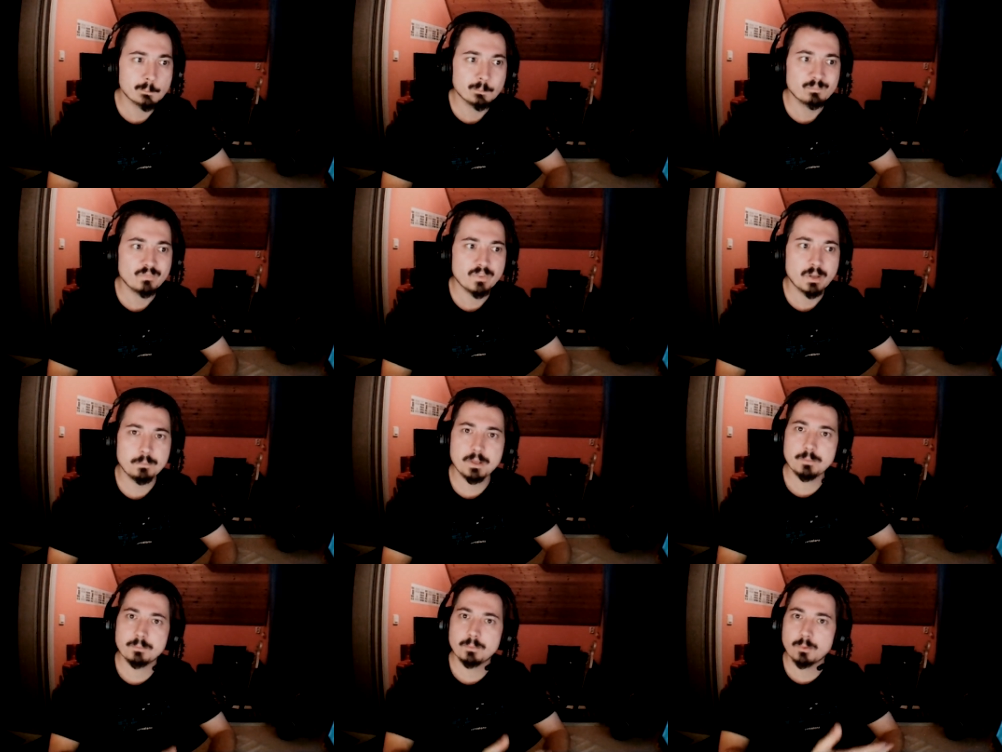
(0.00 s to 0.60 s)

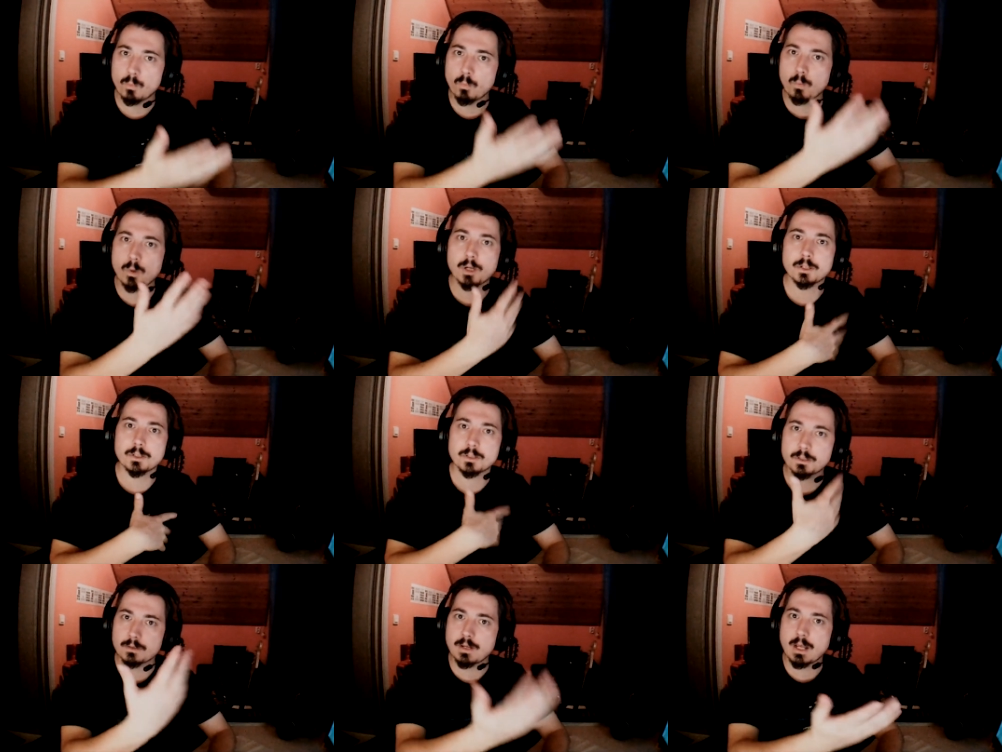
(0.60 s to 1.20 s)
people
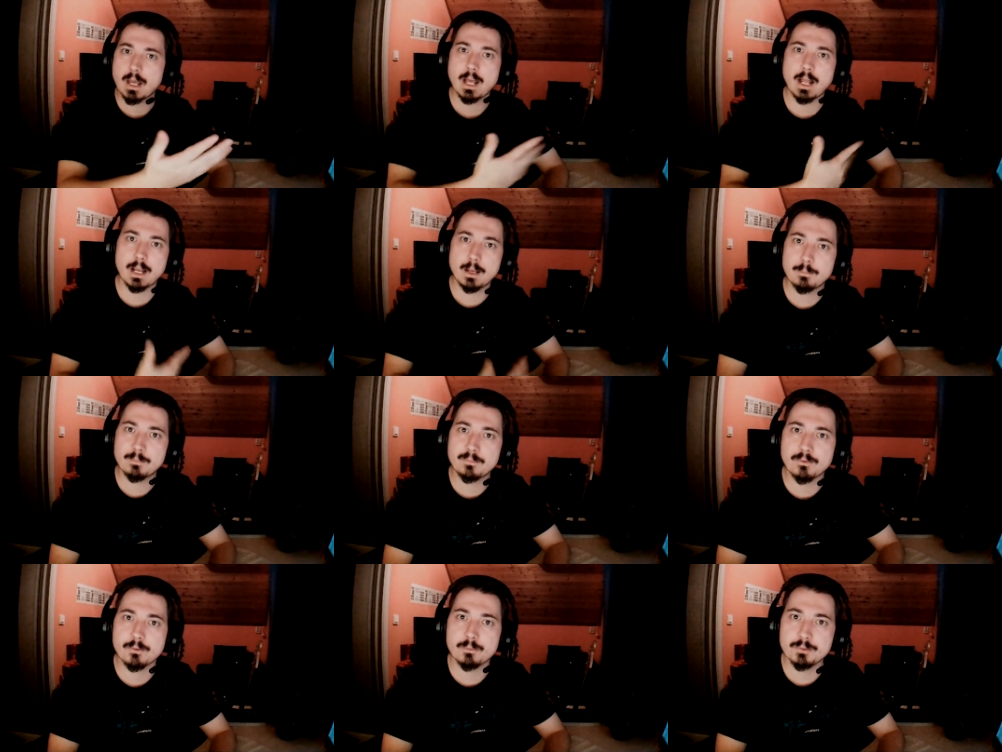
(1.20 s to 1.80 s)
want help
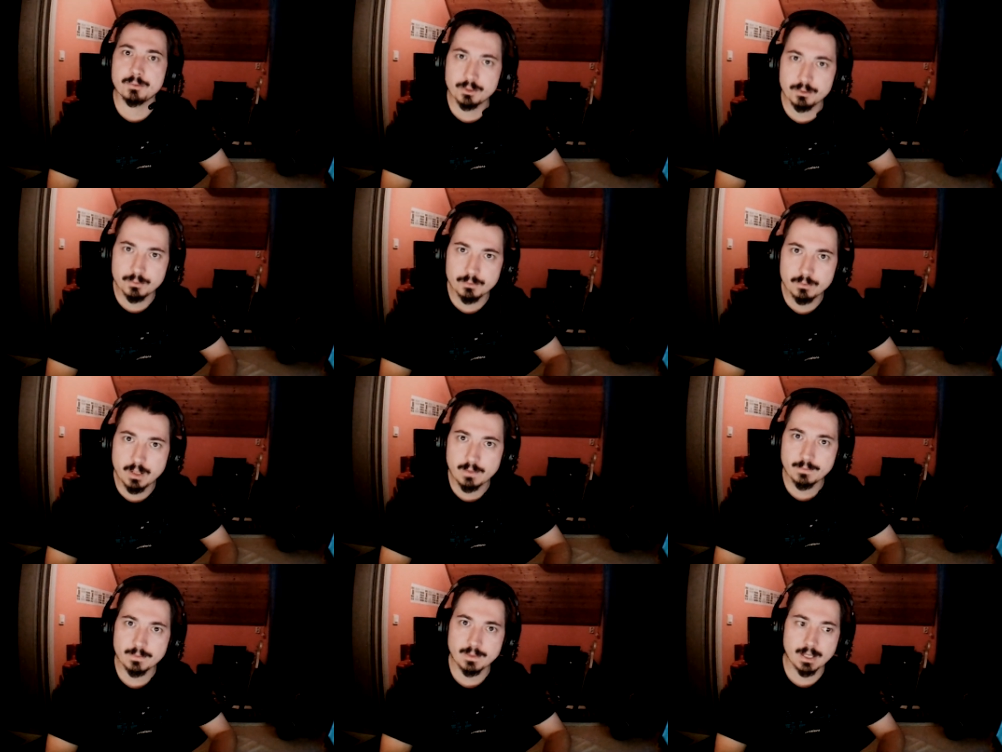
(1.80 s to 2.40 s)
from you
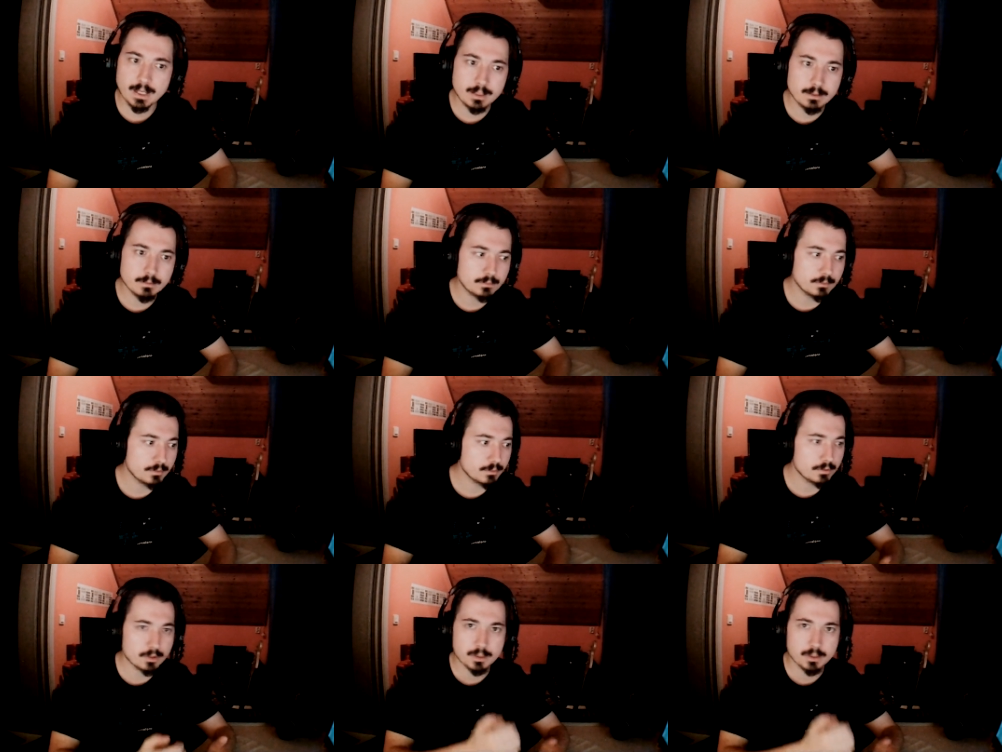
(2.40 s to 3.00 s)
and then
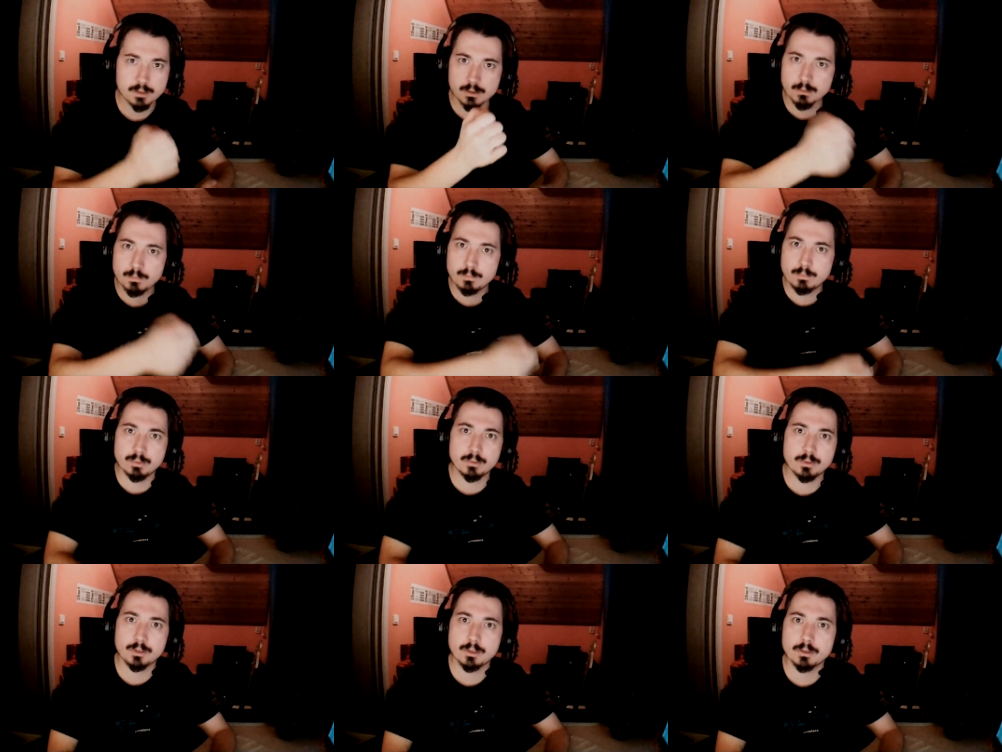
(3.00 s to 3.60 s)
you just
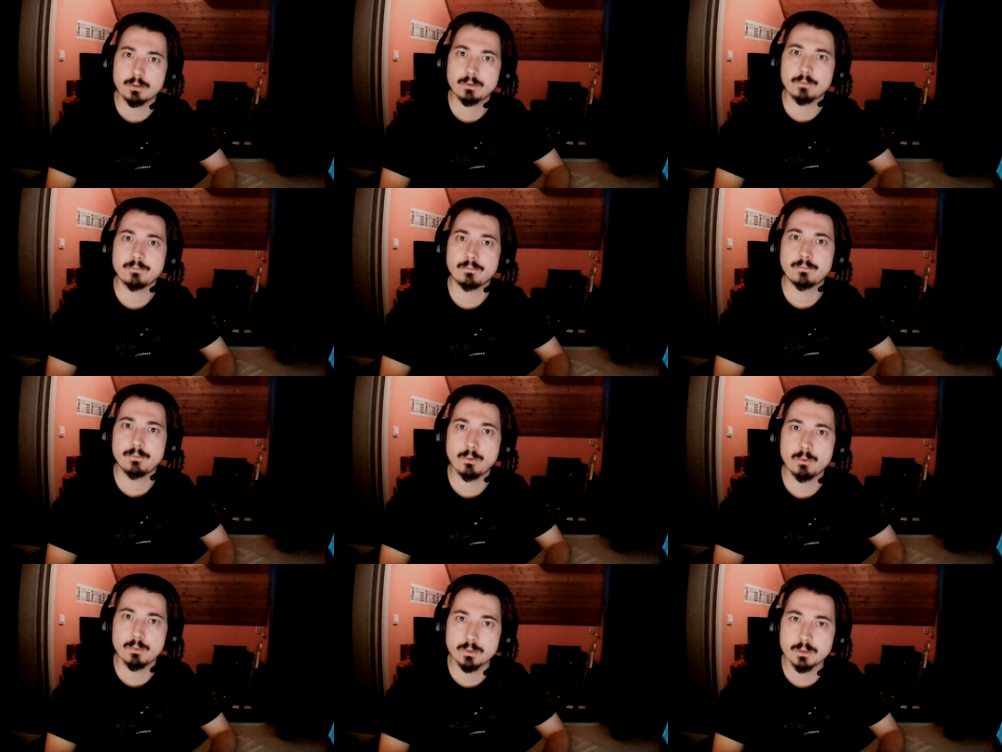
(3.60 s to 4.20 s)
put your
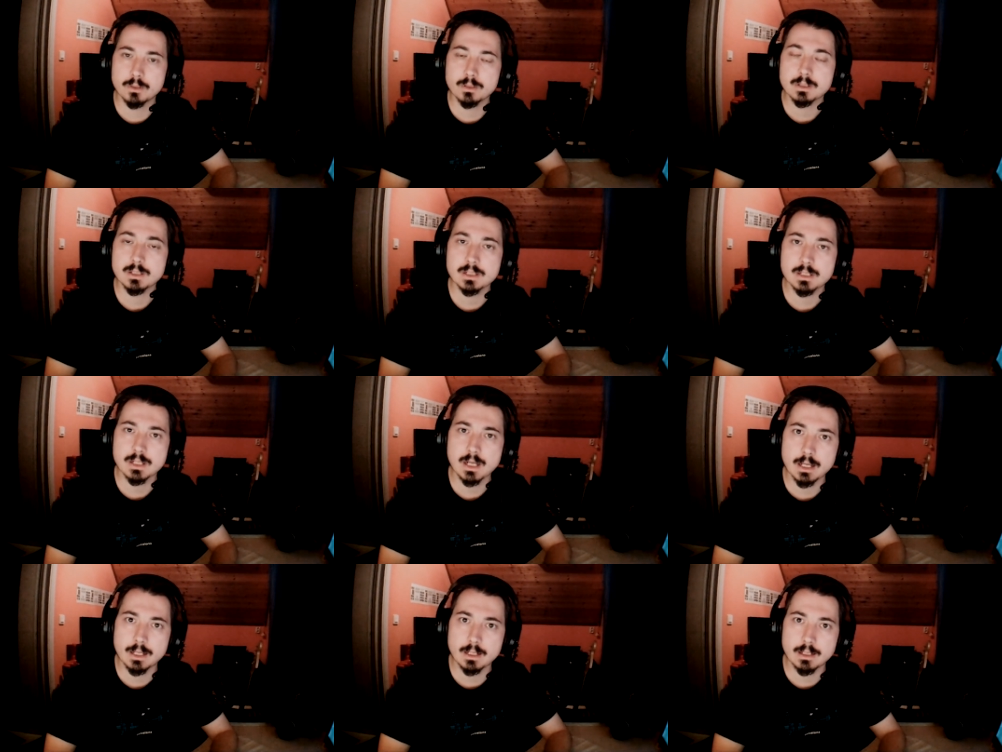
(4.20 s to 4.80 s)
phone on
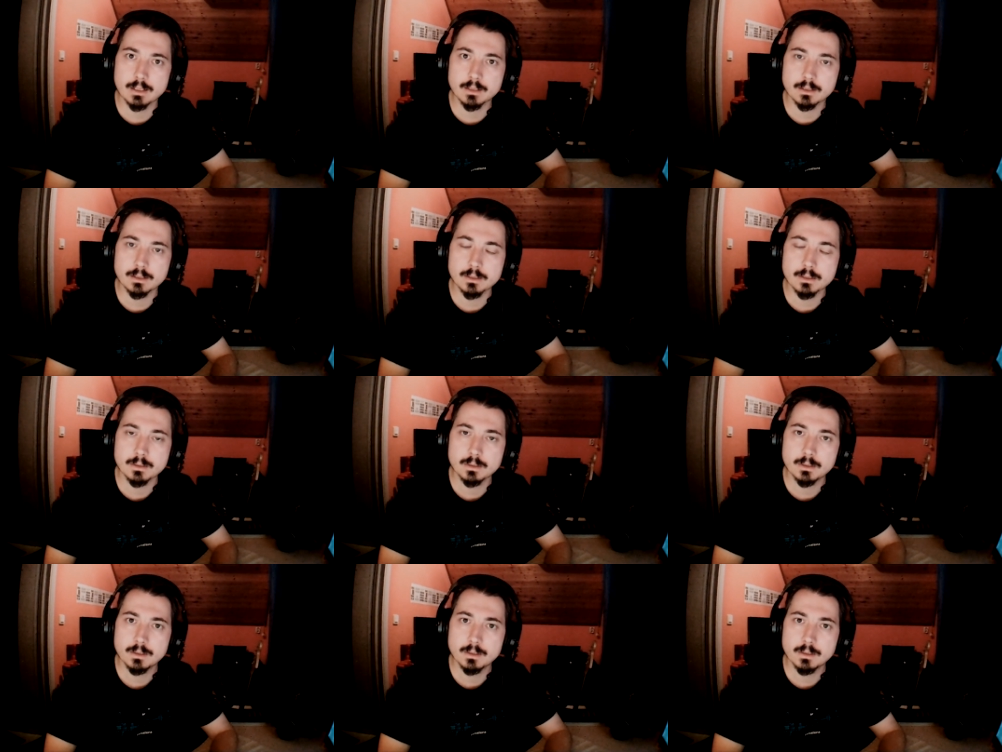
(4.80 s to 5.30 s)
silent,